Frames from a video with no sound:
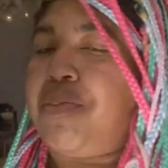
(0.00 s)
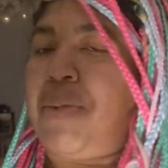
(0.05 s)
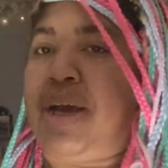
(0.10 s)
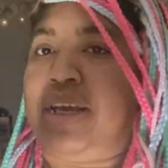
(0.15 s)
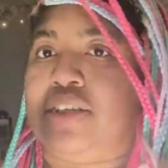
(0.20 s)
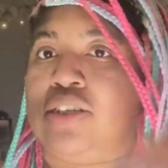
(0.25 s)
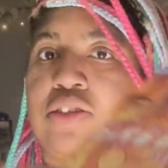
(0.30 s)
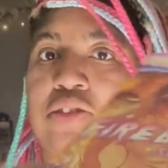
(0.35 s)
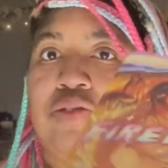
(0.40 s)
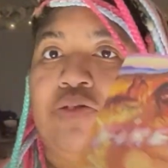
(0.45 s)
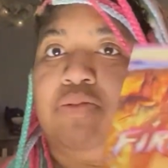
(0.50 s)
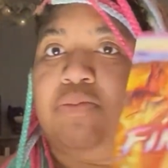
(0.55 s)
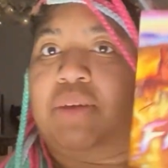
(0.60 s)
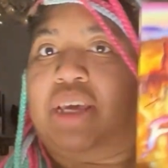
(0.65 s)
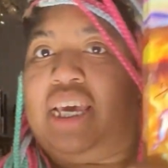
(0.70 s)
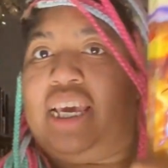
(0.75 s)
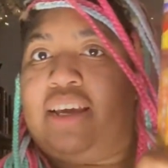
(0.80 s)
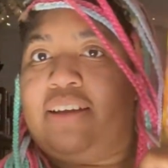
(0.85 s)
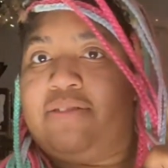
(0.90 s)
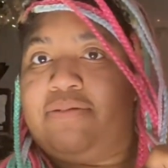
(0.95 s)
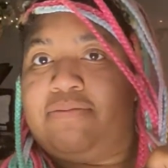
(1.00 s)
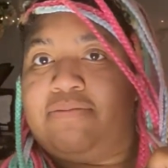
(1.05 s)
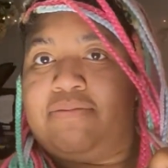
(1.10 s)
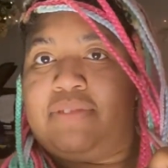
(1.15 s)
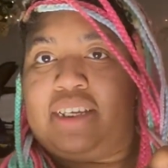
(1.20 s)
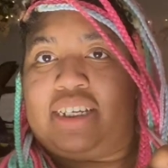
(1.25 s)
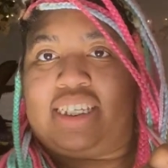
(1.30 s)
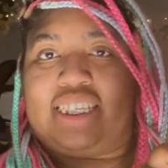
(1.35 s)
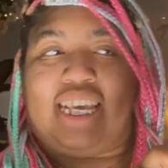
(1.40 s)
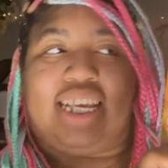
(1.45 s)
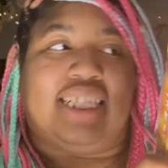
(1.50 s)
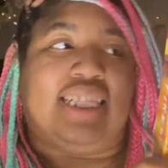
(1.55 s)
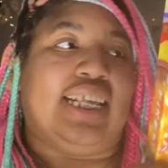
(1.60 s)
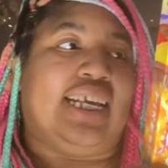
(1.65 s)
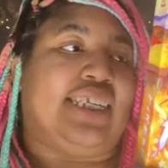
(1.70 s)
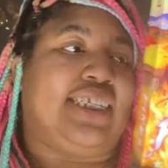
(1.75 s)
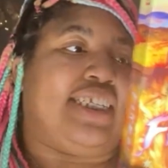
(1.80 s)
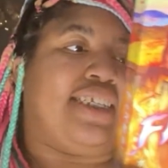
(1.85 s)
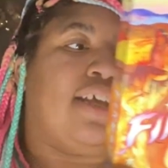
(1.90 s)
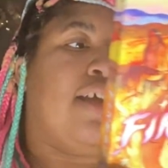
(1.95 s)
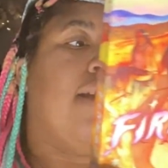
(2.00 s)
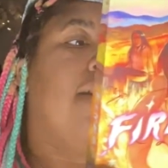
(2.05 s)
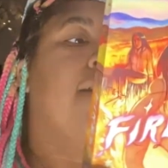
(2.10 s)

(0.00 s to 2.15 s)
by Soon-Mi. Looks like this.